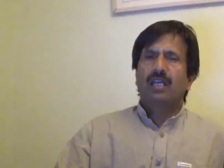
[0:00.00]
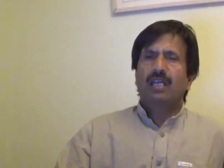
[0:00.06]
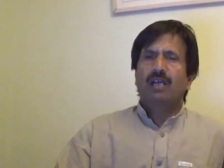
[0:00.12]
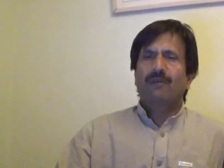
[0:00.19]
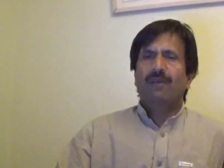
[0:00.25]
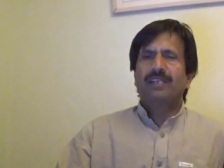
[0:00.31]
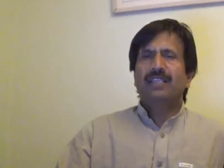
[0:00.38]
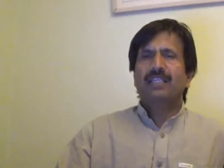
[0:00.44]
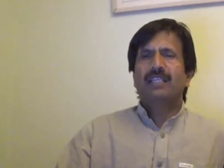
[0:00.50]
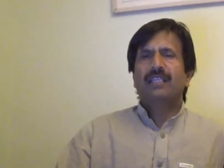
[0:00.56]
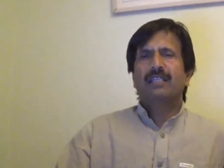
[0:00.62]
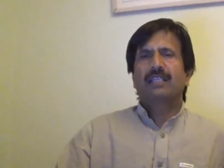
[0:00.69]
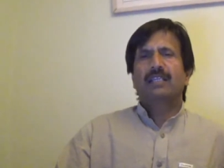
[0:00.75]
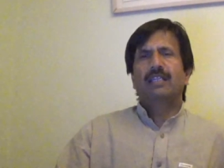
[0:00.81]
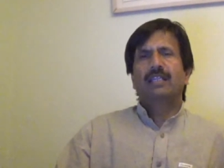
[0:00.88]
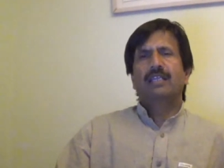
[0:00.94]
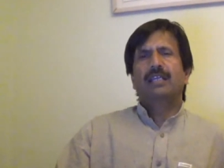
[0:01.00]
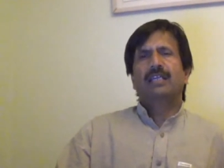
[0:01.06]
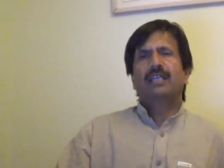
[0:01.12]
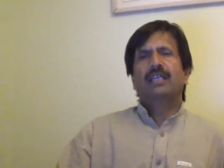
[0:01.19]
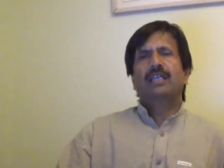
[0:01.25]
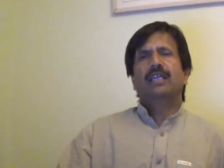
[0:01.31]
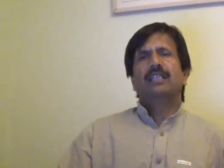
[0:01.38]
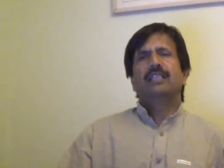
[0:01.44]
when
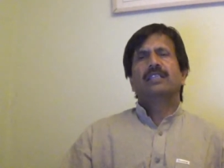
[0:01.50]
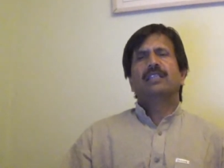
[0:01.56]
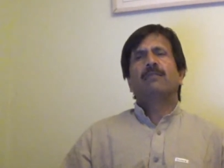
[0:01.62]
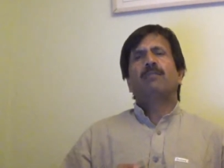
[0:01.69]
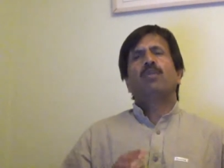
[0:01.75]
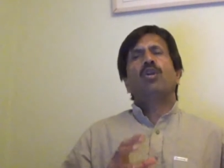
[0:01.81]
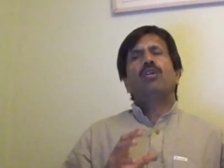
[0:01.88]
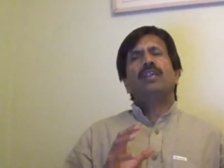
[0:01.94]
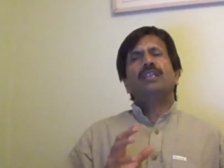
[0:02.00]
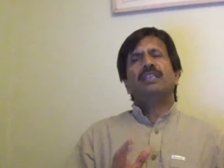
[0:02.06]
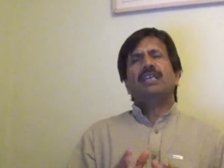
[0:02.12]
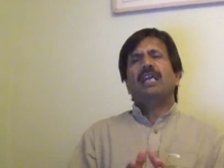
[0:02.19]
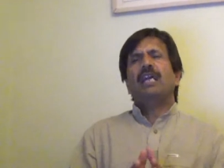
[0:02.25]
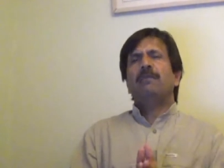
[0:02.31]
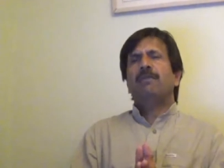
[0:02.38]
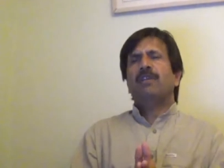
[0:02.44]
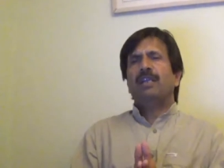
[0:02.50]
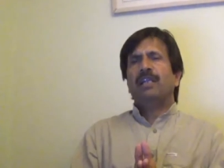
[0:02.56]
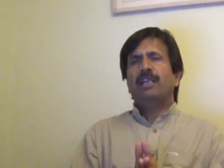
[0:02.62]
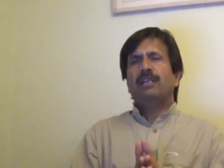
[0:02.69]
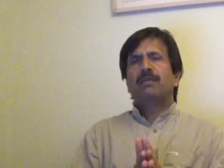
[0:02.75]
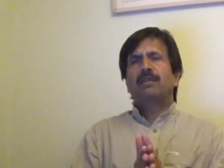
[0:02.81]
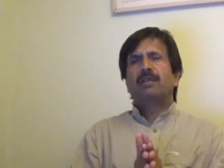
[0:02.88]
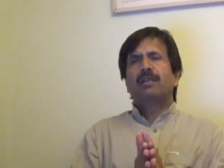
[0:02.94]
uh, the blood in the
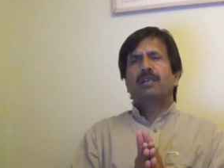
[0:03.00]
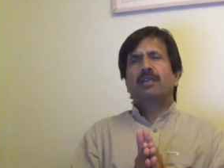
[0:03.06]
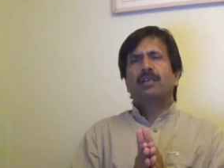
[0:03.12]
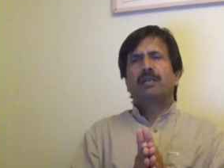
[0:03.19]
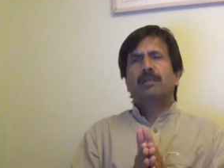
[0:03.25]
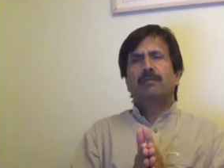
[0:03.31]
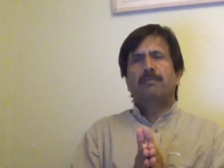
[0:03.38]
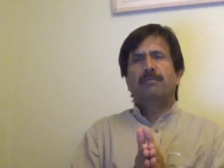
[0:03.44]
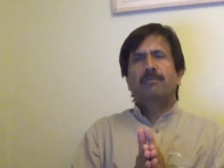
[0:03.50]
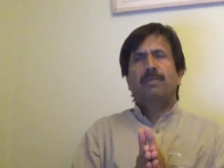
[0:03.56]
hemorrhoid